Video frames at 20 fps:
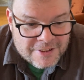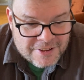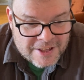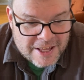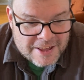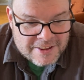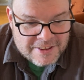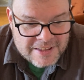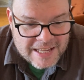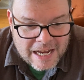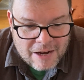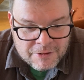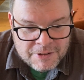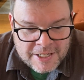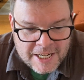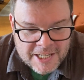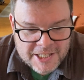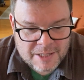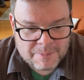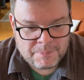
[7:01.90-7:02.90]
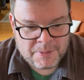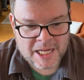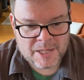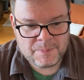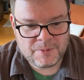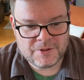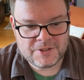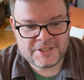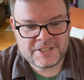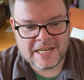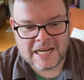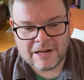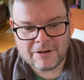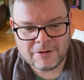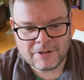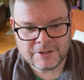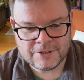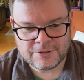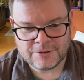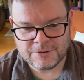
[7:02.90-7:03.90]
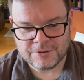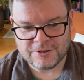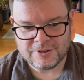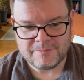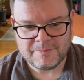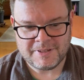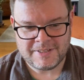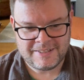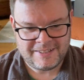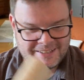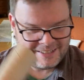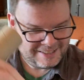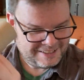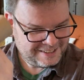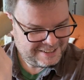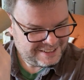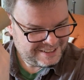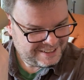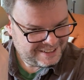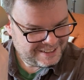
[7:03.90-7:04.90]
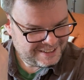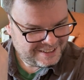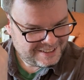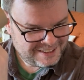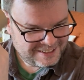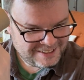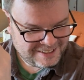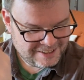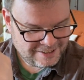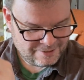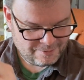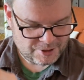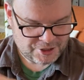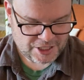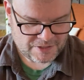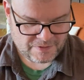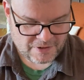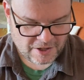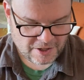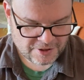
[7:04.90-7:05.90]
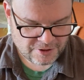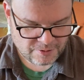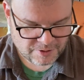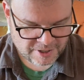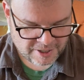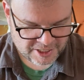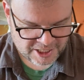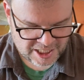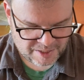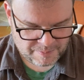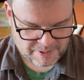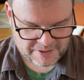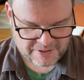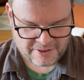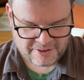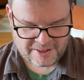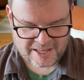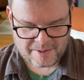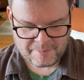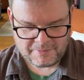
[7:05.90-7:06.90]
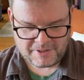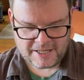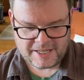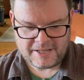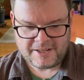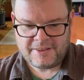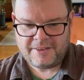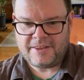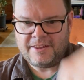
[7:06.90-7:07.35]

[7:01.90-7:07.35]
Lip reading: says, now take the paper towel tube, which I've also cut to be the same length